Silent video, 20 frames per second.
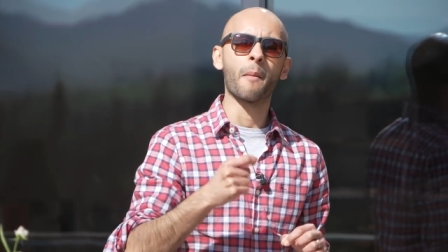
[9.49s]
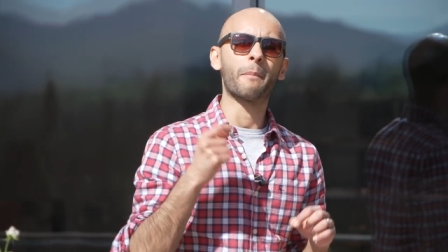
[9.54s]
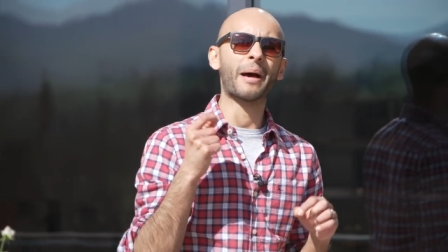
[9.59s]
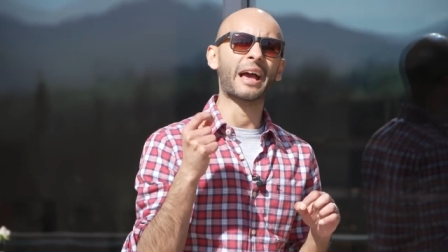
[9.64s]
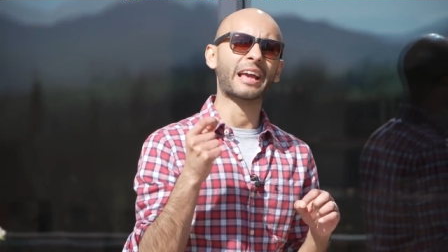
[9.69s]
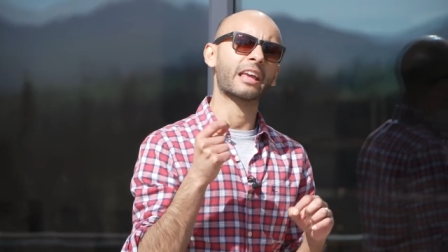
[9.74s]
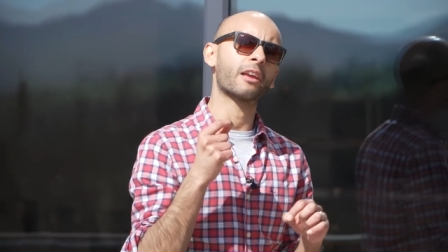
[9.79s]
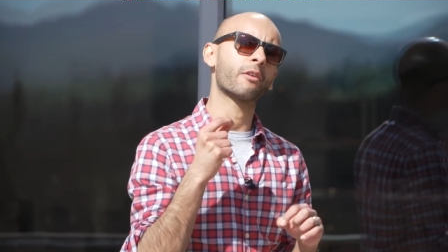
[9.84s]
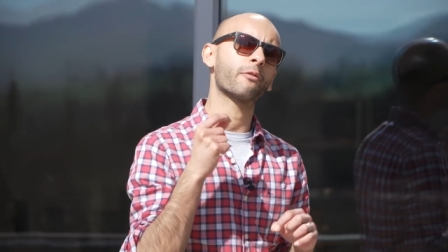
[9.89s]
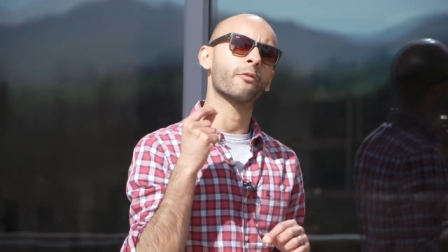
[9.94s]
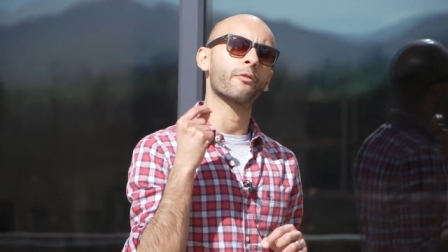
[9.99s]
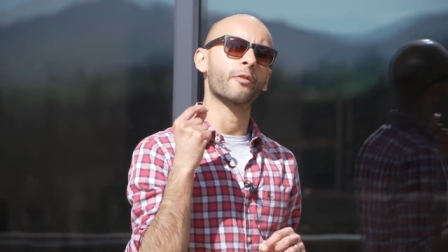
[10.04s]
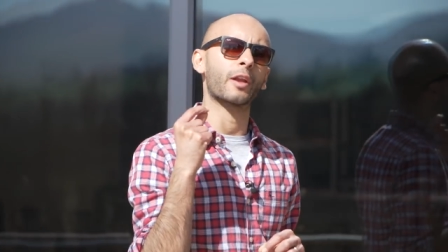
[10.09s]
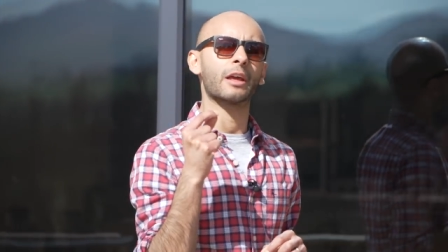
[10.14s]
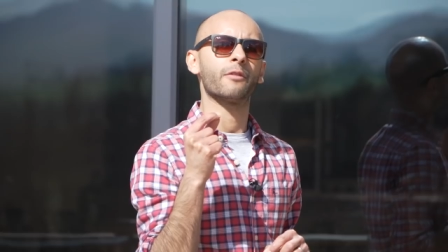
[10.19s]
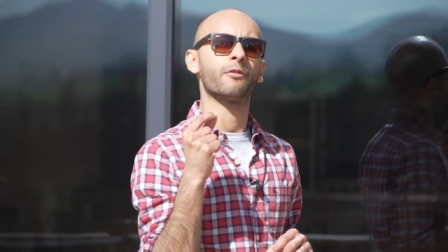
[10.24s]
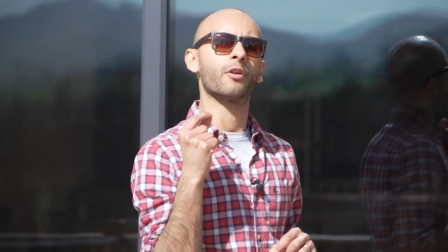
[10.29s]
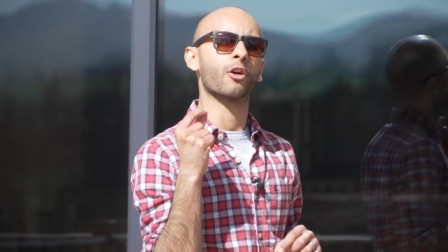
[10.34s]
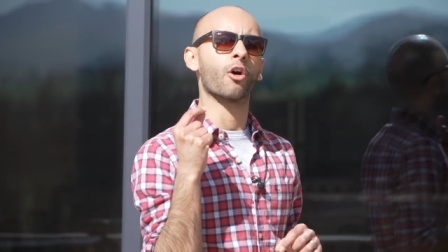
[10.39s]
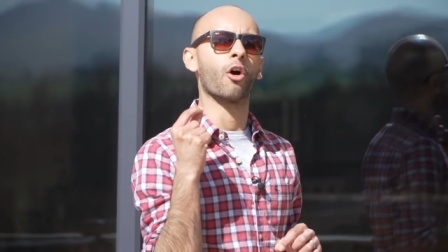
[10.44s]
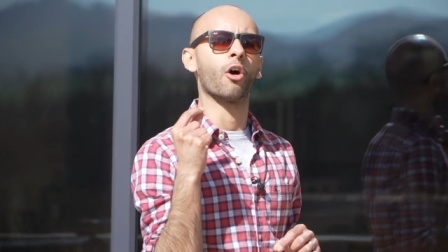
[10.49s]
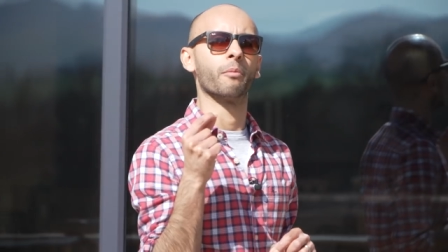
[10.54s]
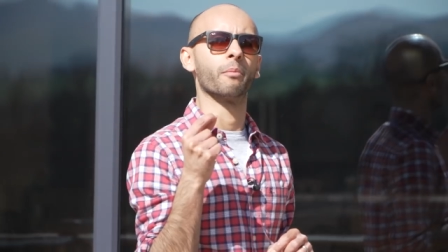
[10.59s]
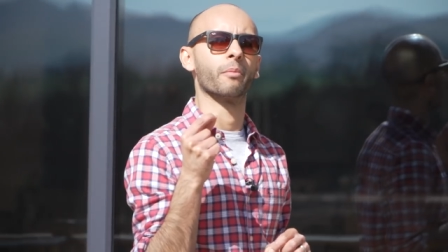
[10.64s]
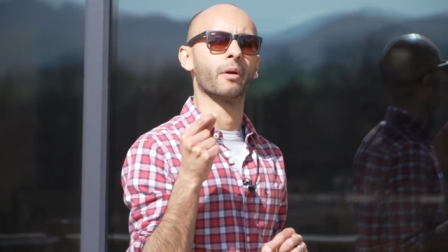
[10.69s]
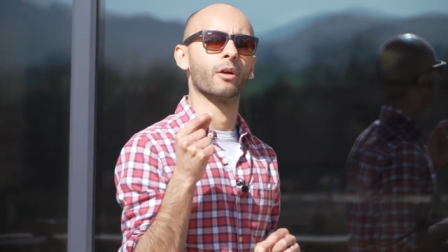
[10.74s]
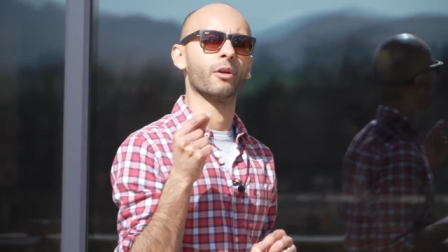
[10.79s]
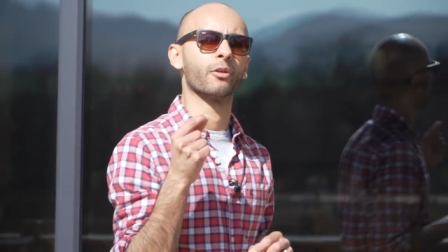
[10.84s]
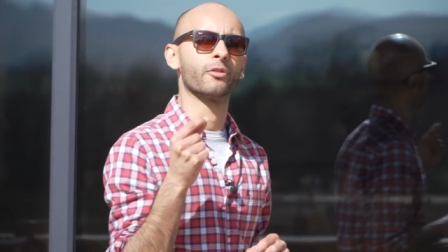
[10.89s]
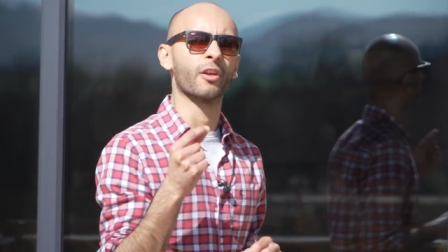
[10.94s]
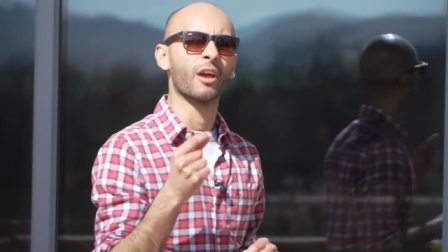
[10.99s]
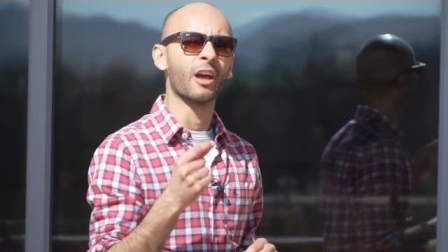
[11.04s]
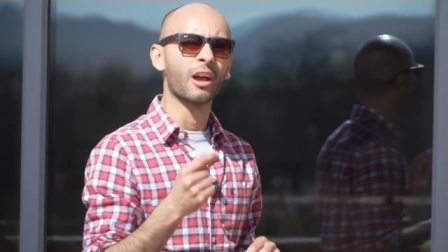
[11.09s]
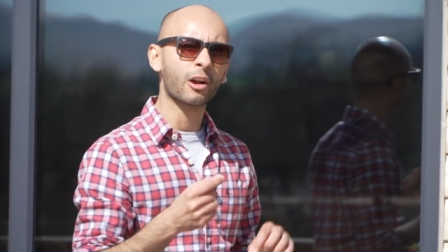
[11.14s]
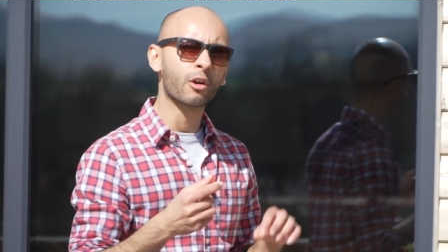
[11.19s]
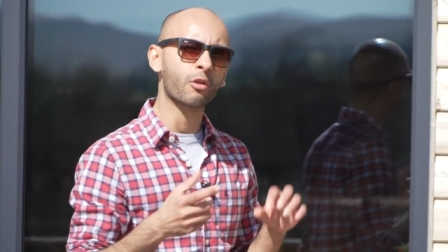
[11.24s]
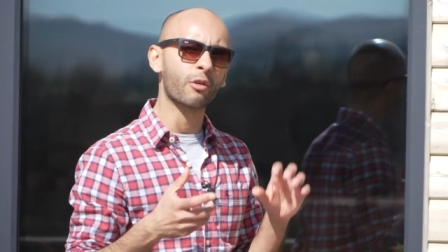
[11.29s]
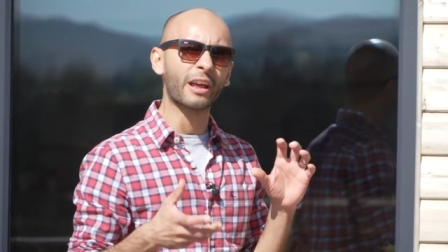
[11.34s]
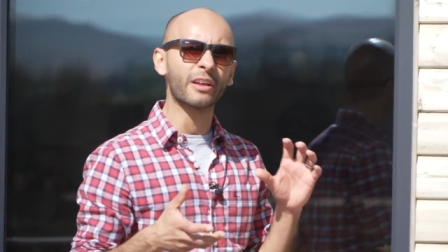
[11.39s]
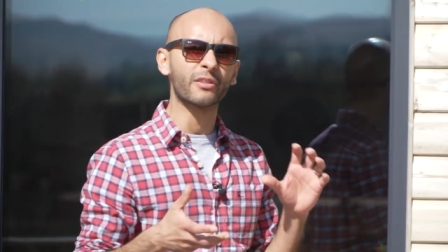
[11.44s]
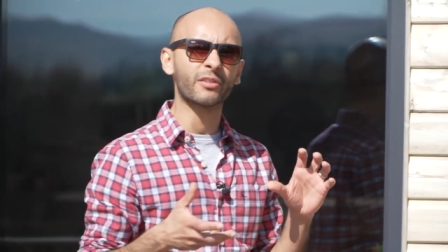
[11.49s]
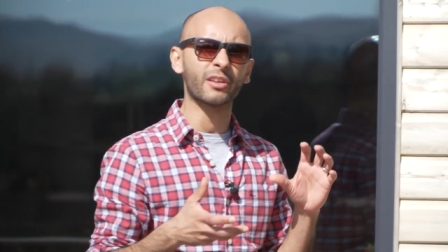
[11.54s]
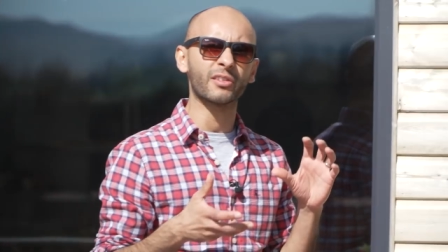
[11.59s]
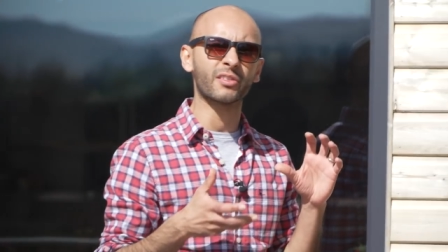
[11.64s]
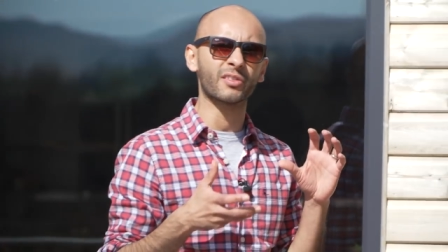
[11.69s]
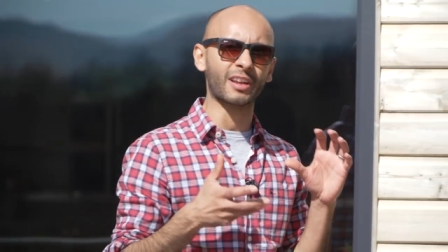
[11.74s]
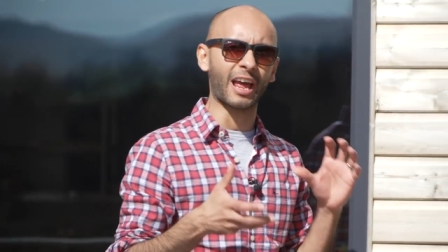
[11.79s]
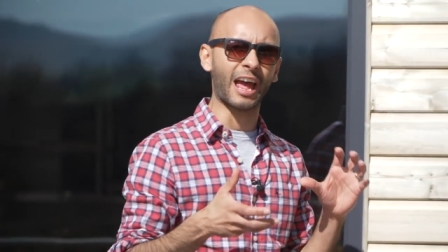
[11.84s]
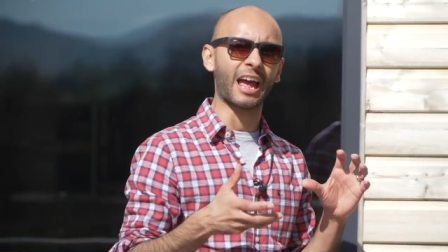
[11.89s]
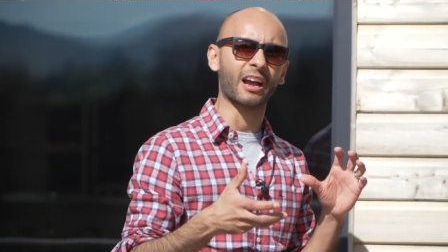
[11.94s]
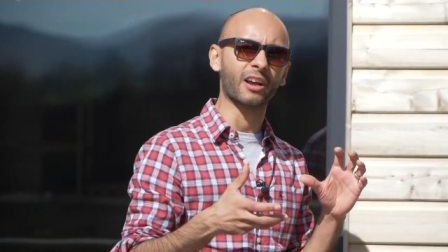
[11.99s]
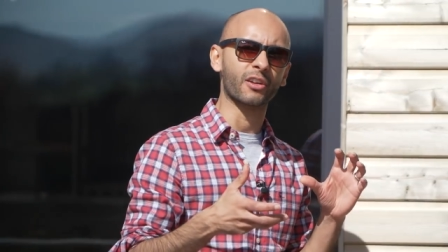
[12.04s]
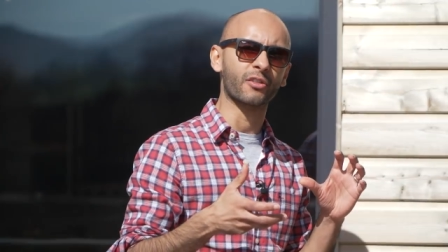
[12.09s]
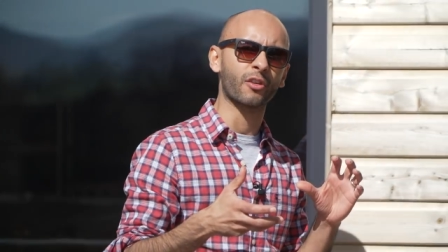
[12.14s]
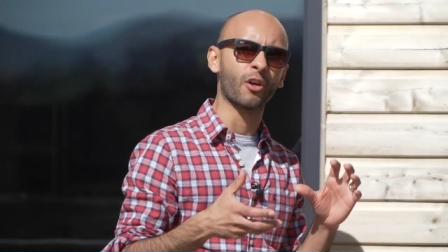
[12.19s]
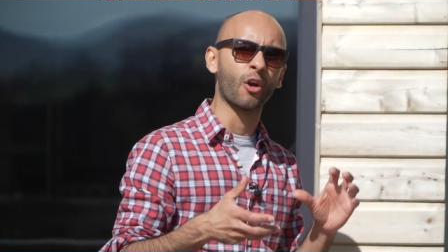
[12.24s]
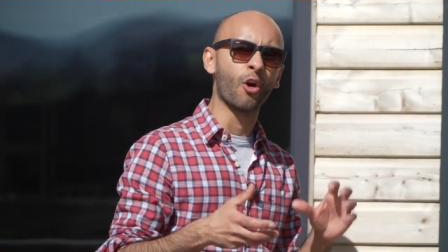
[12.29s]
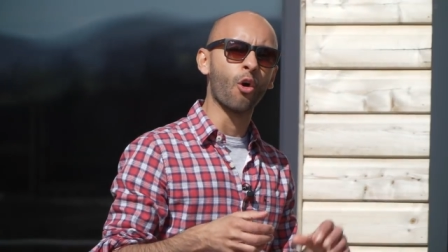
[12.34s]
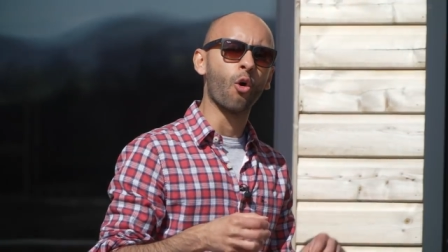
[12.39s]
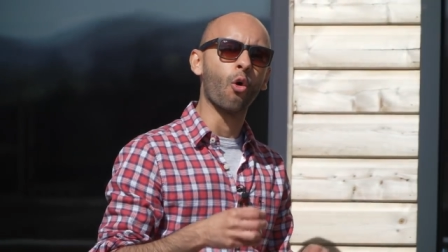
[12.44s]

banging flavour combos, crazy stacks,